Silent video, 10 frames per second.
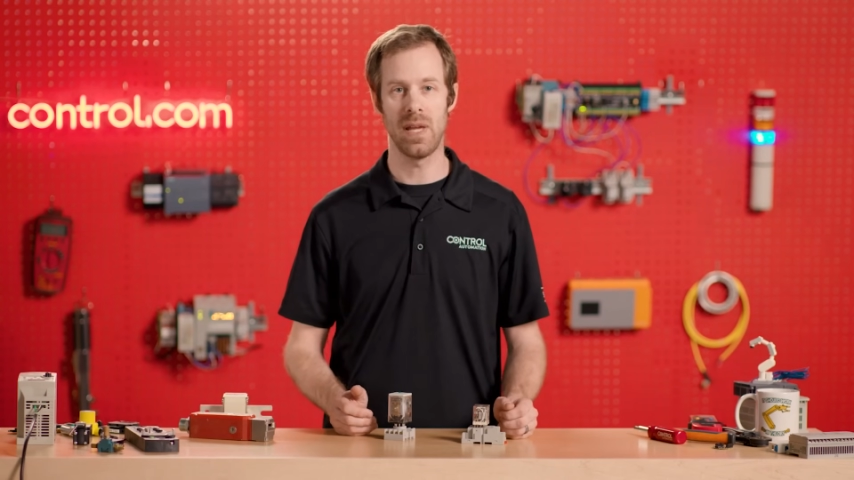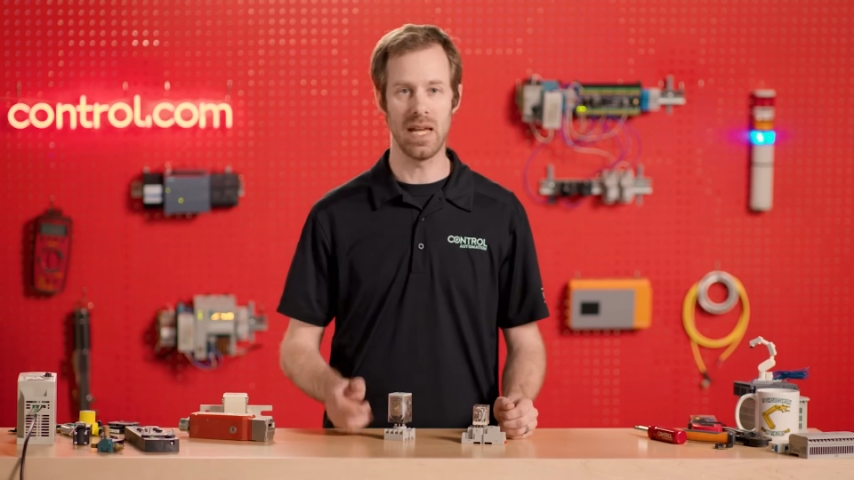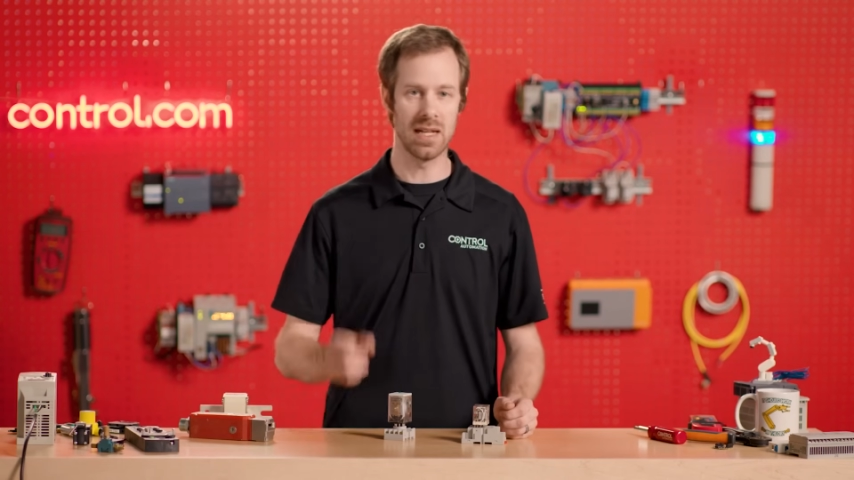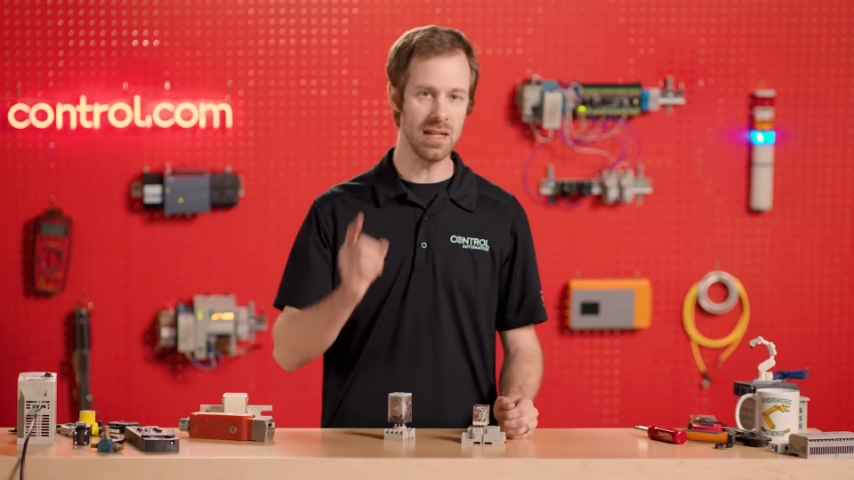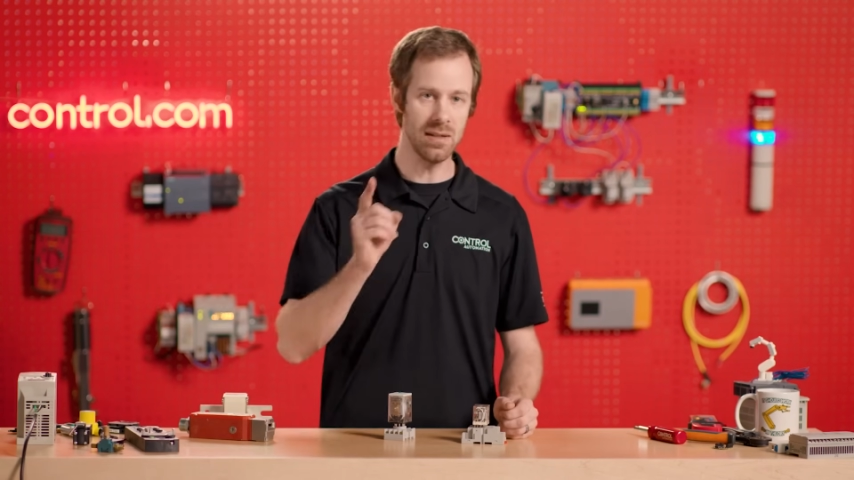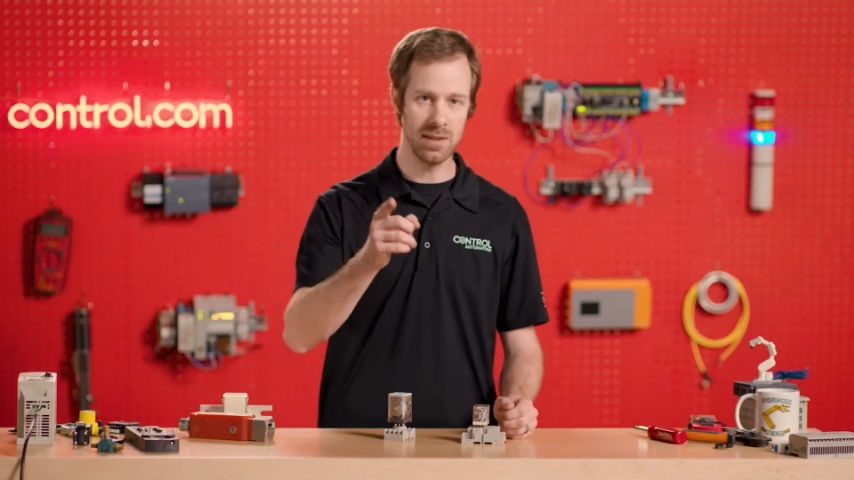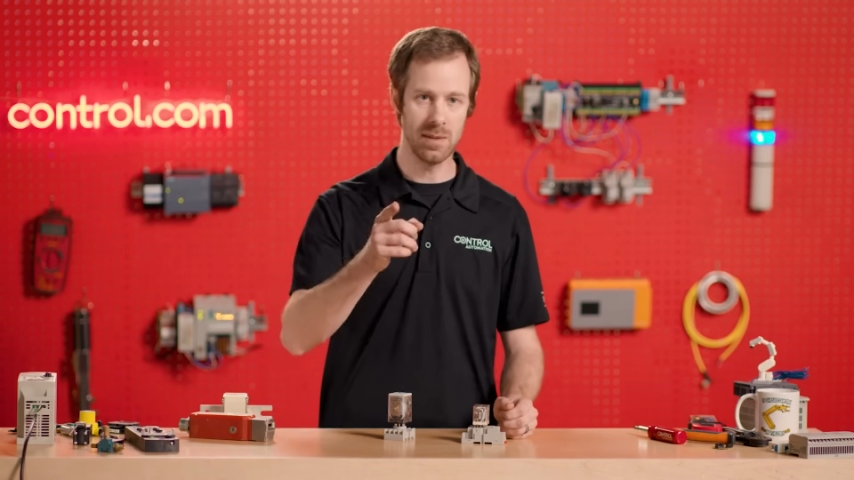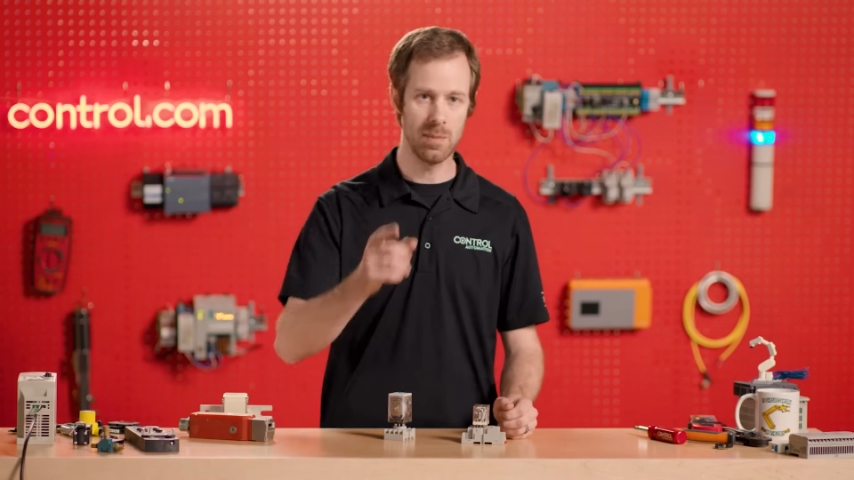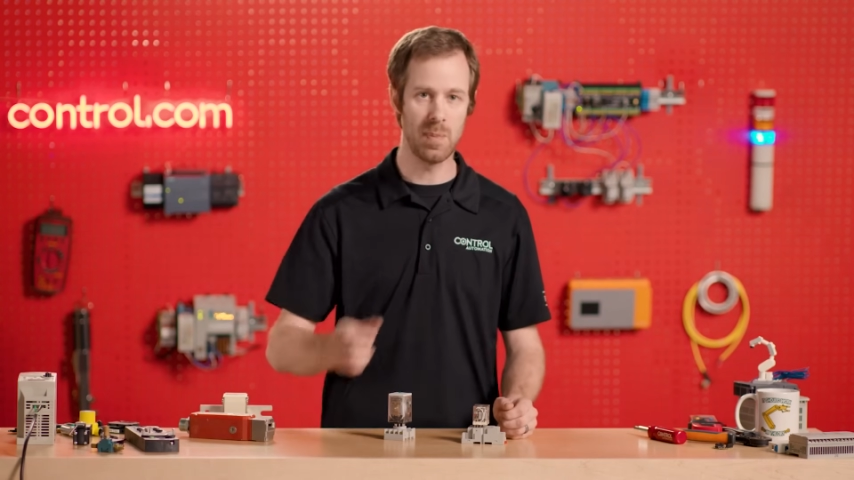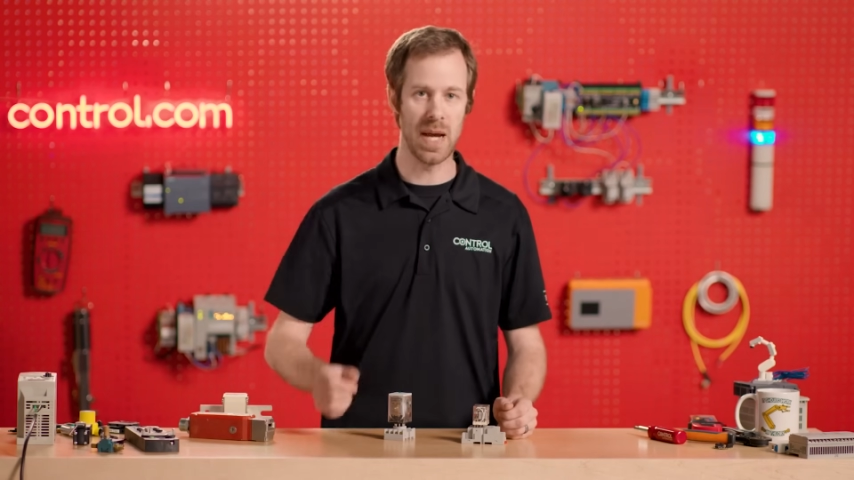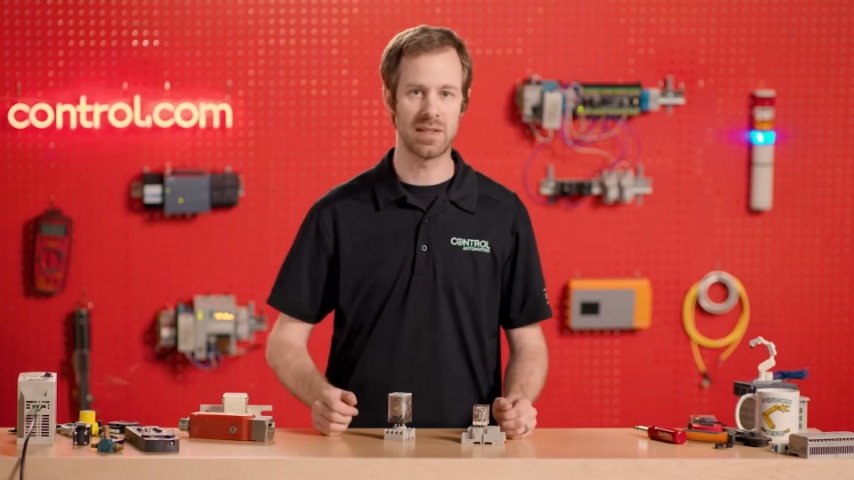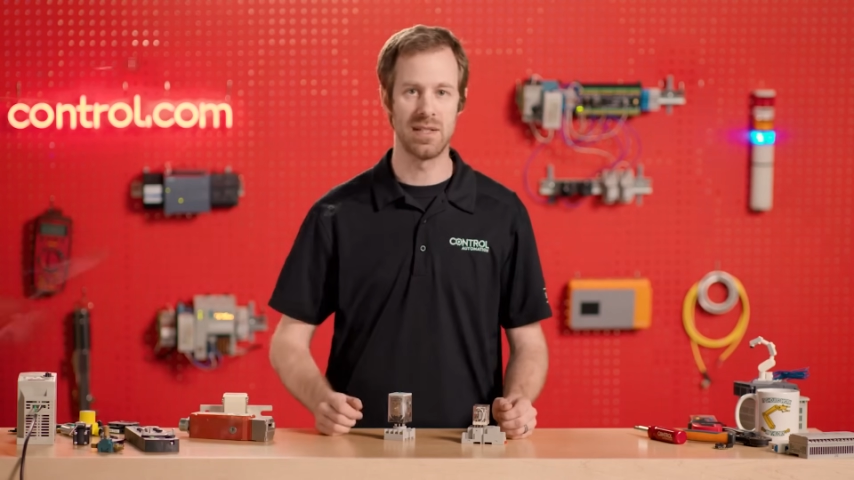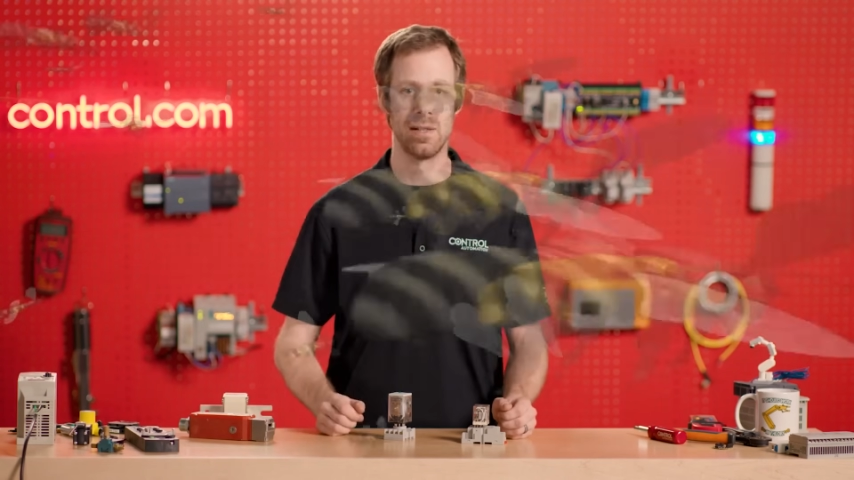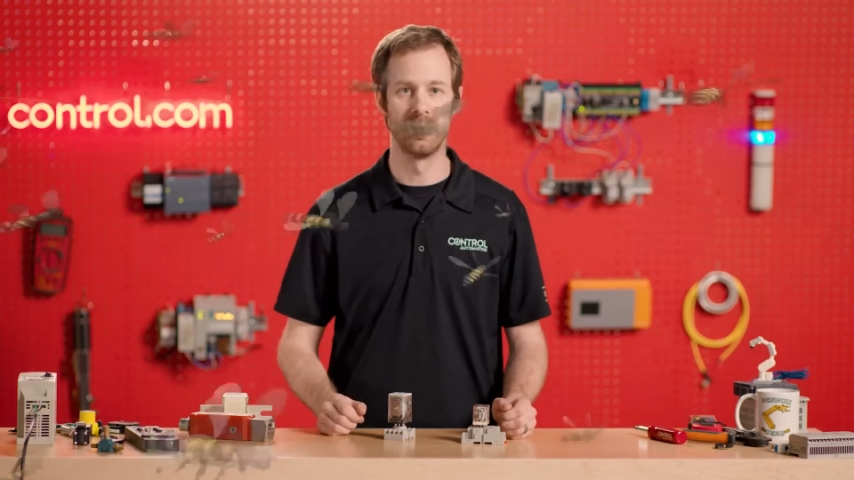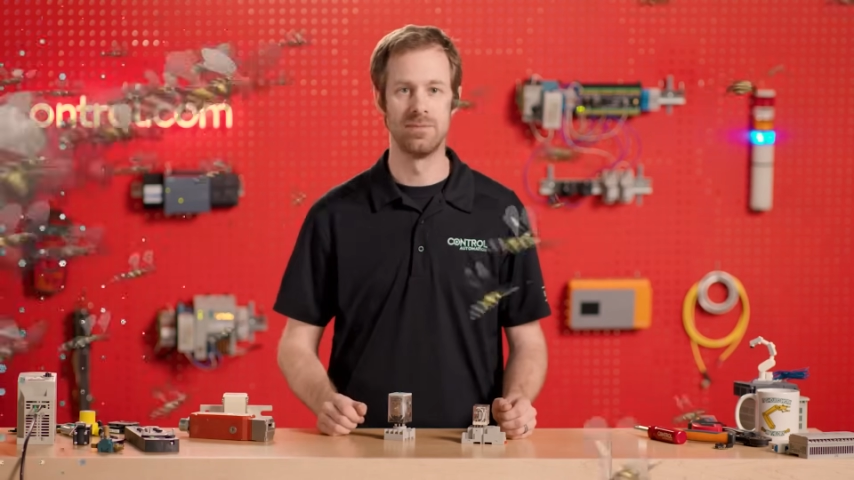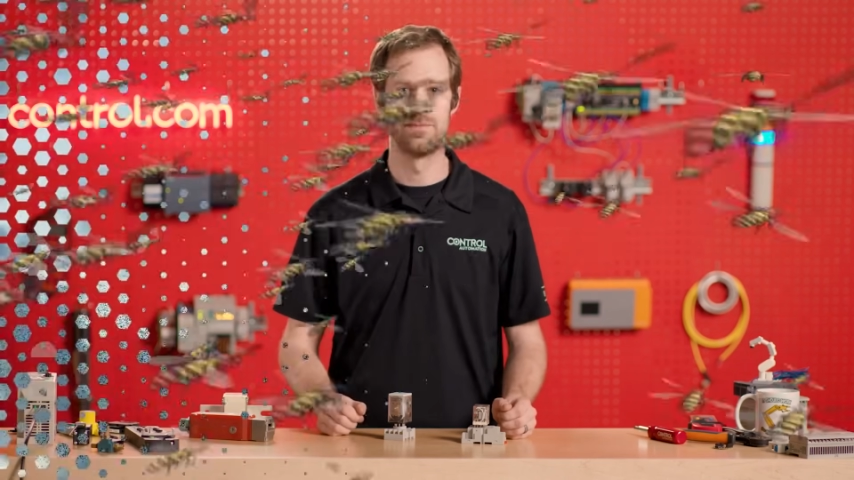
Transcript: Andy, back to you.